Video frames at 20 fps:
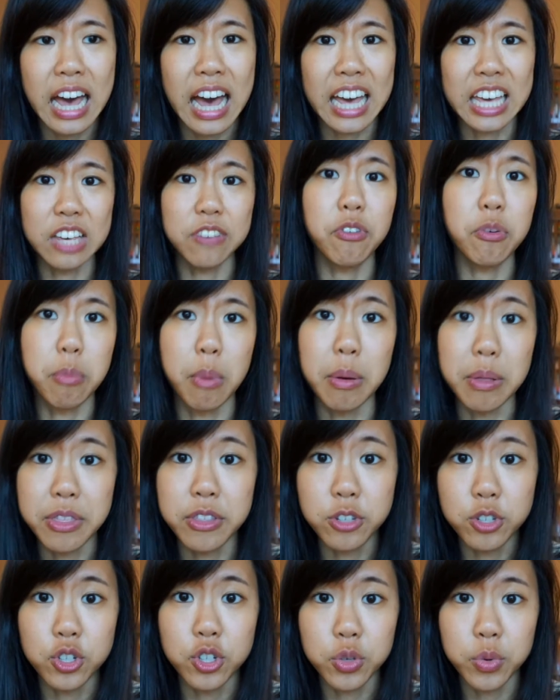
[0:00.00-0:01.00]
I give a month
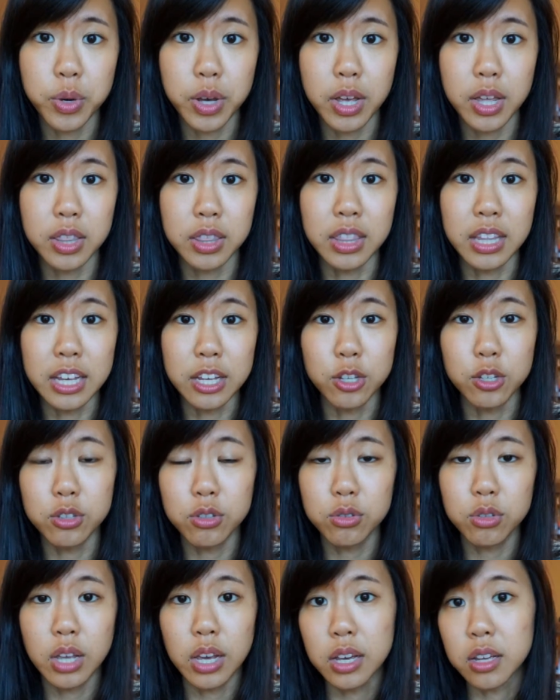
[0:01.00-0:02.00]
to do it, and they
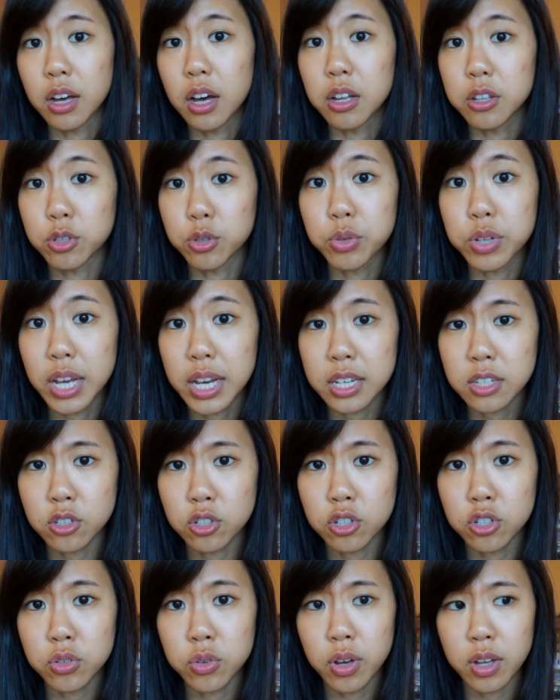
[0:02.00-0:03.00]
take 2 days to
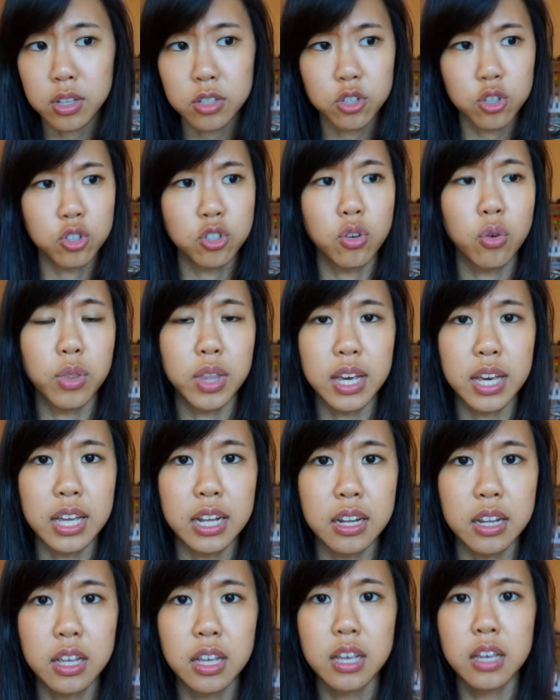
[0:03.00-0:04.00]
do it just so they can
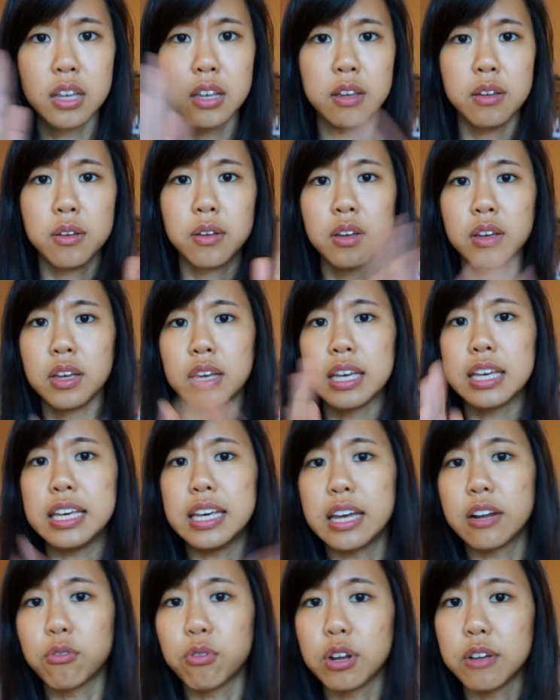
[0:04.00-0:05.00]

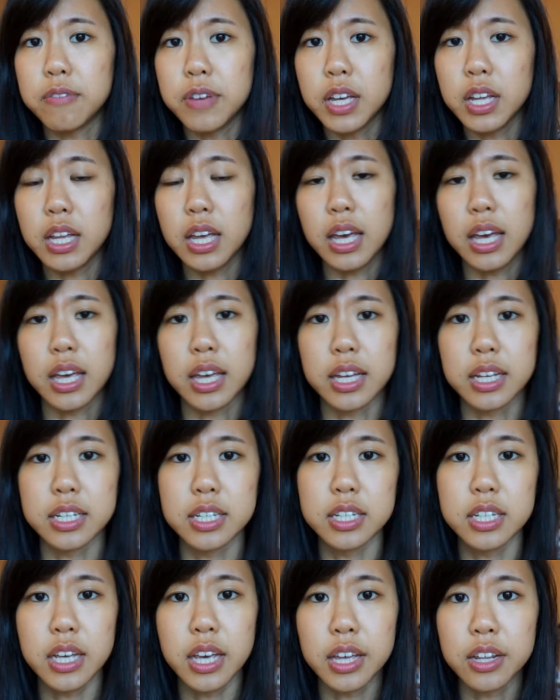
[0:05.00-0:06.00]
get rid of it
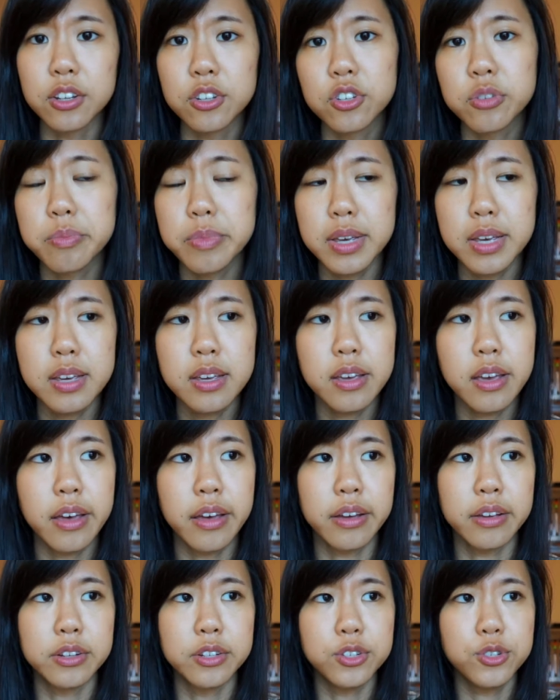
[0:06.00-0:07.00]
and hand it to me,
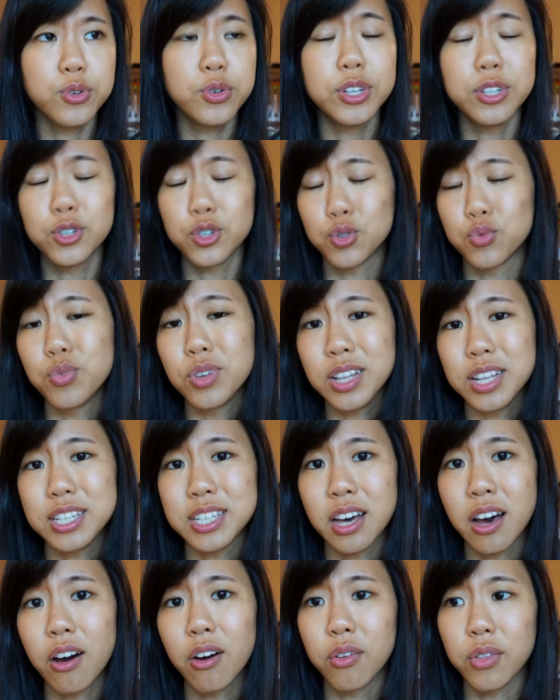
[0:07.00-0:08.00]
and you can just really
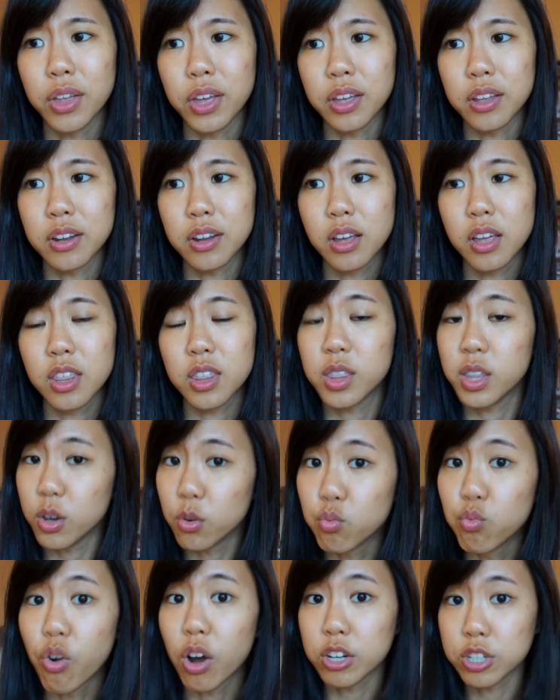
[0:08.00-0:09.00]
tell that they
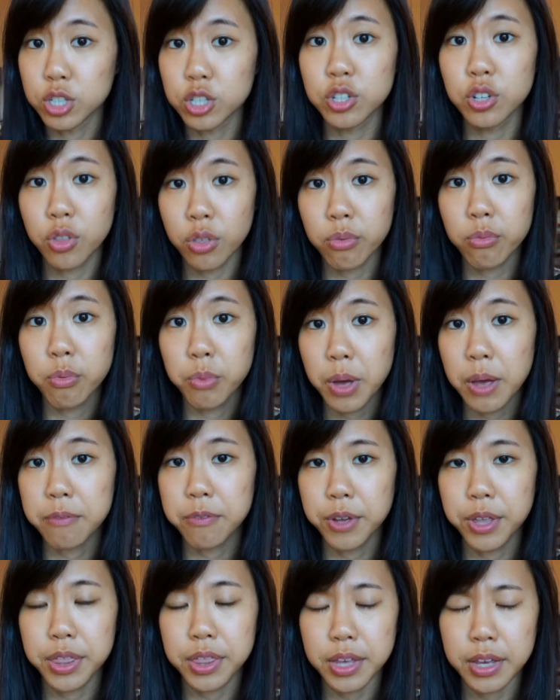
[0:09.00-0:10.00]
rushed through
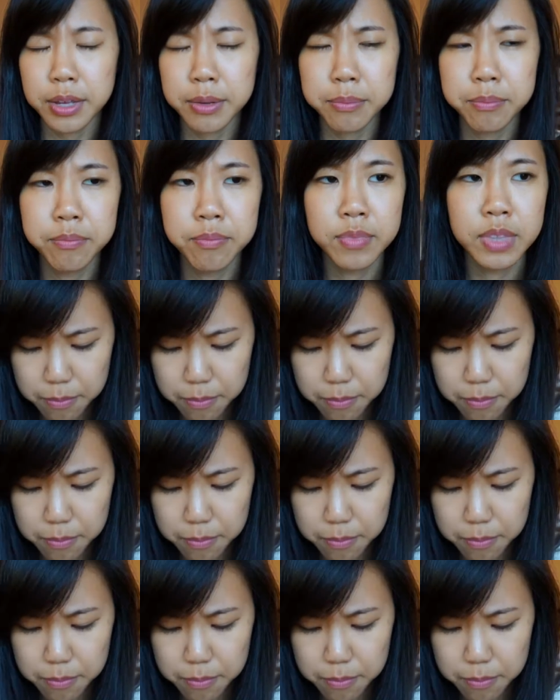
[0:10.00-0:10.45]
everything.